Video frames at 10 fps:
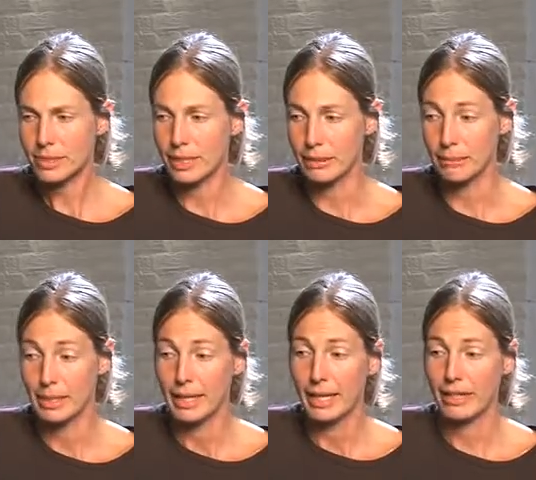And
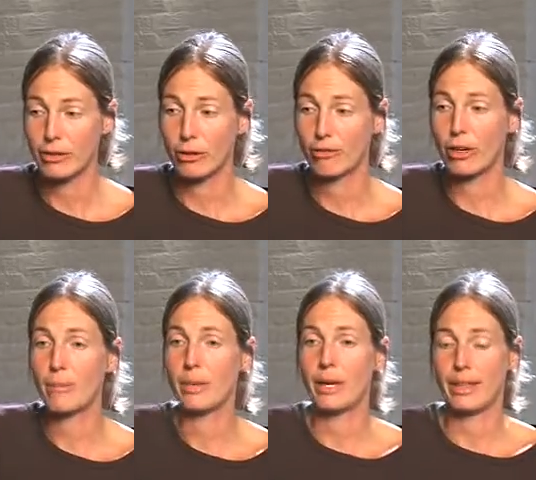so
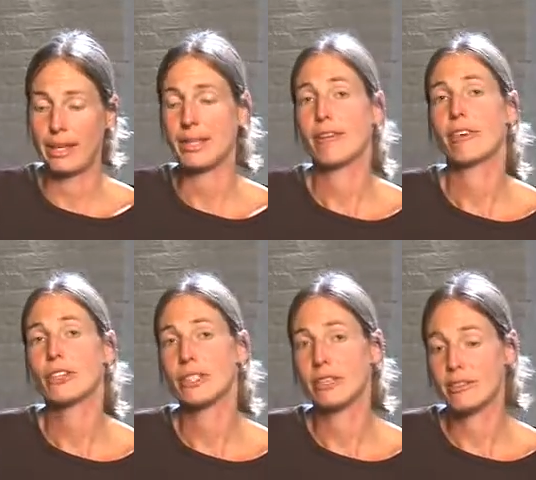from that
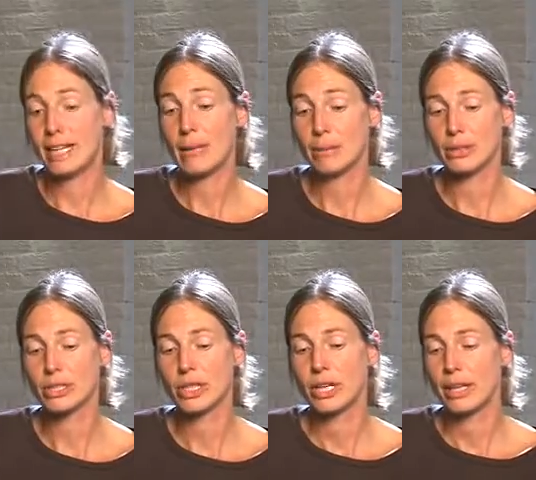diversity of
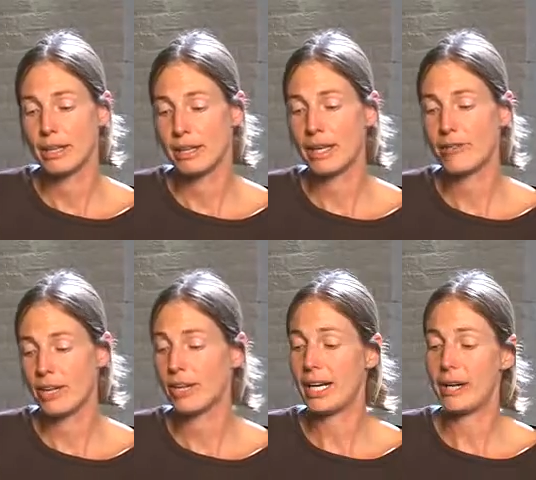samples, they
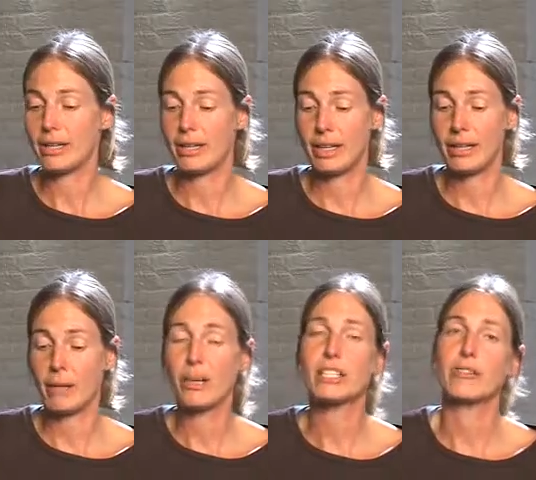figured out that
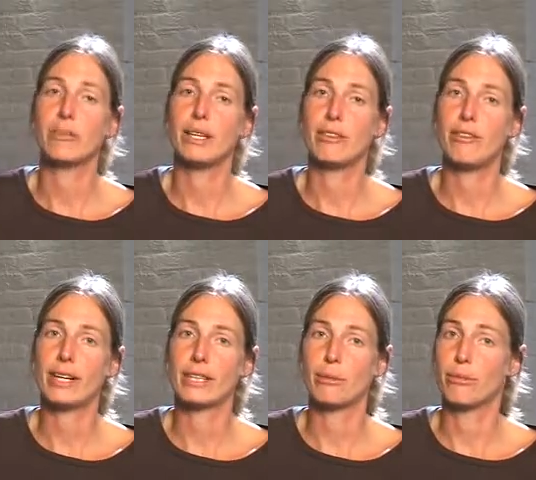they must have been
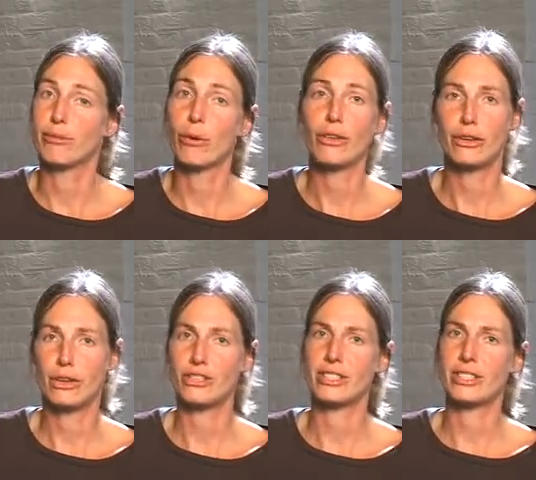infected before the
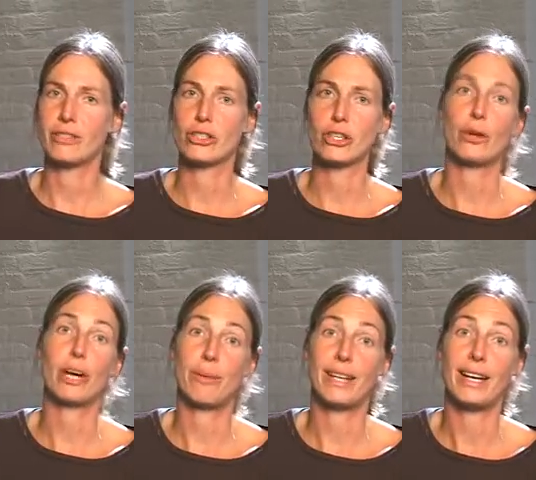nurses even showed
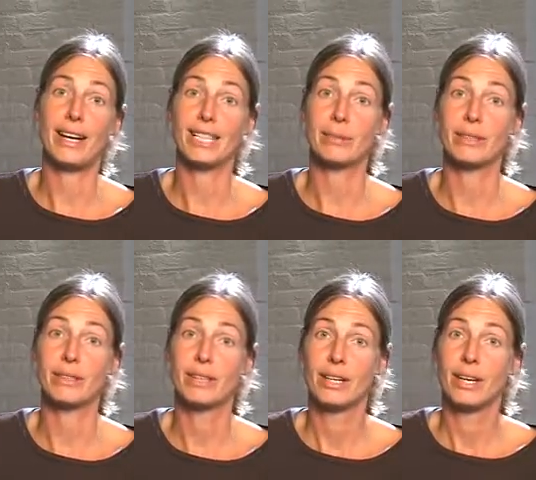up at that
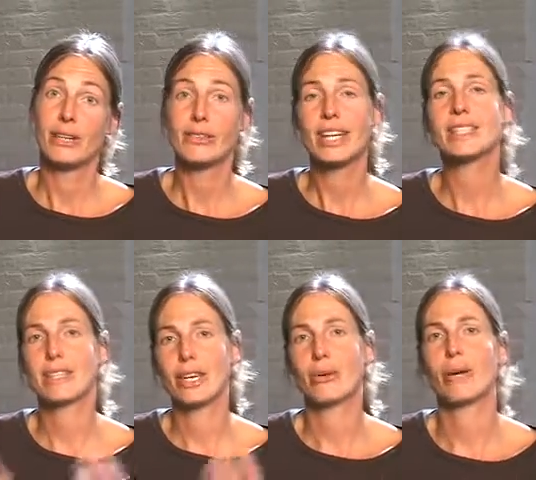hospital. So that's
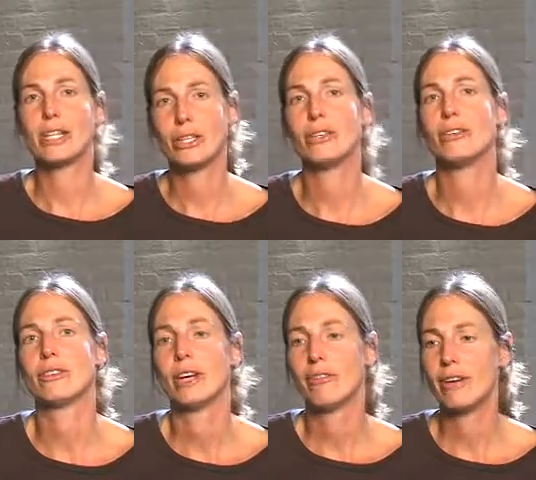another way to
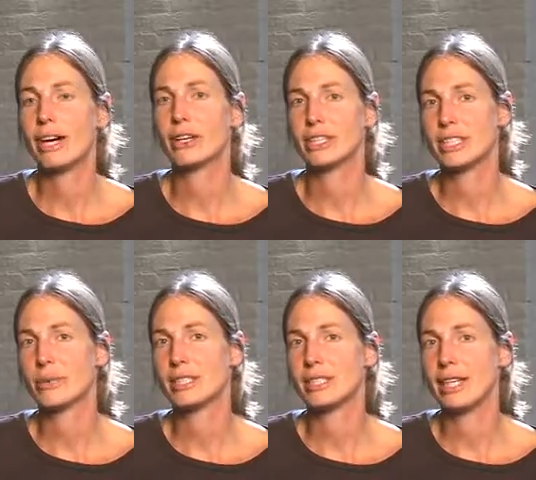use viral
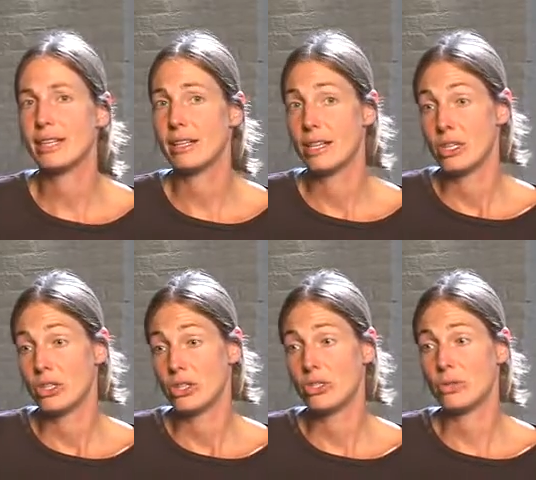sequence data
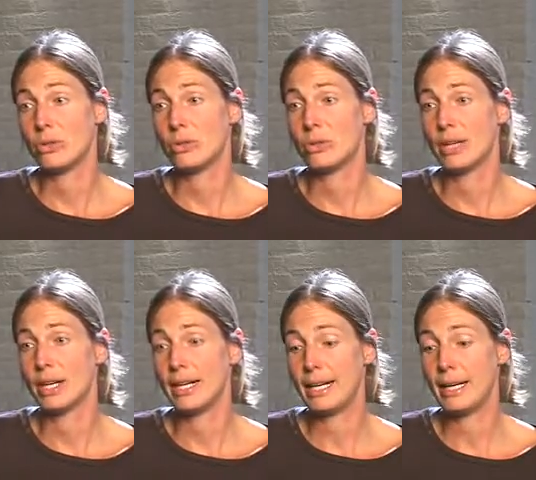to
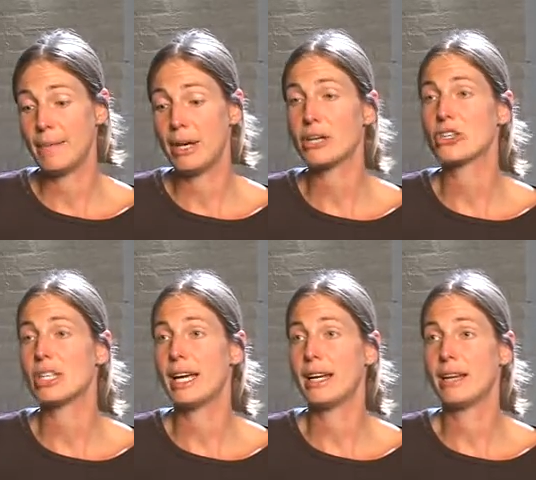
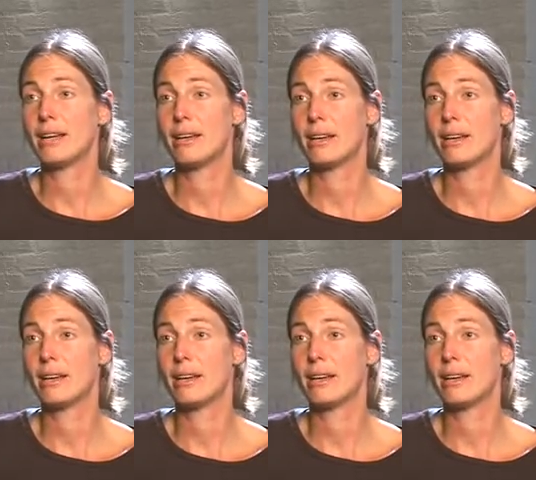understand